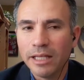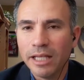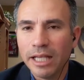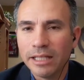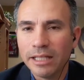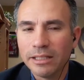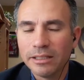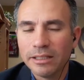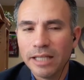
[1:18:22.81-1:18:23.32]

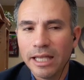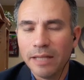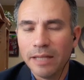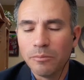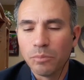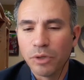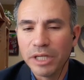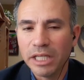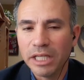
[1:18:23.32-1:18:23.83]

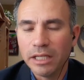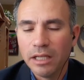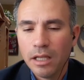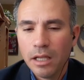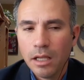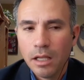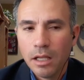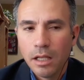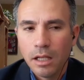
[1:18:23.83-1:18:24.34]
and
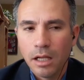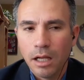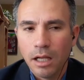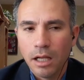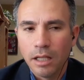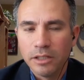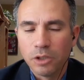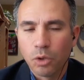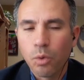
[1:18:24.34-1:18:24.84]
bring
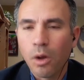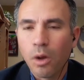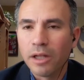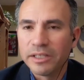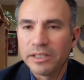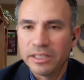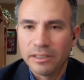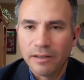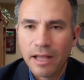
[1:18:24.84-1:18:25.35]
the
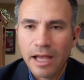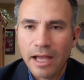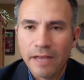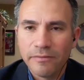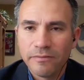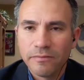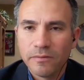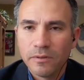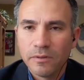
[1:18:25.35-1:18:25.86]
quality of
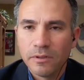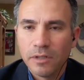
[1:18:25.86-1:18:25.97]
life